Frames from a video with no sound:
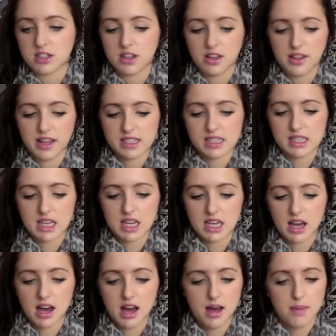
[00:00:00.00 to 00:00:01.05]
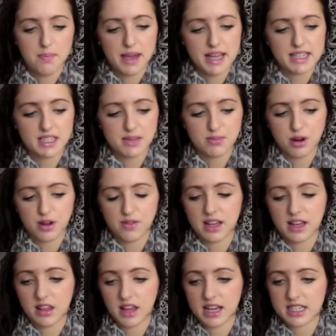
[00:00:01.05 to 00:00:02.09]
So that's the Pantene Pro V
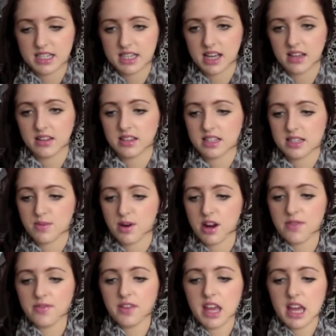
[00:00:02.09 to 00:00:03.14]
Light Detangling Spray.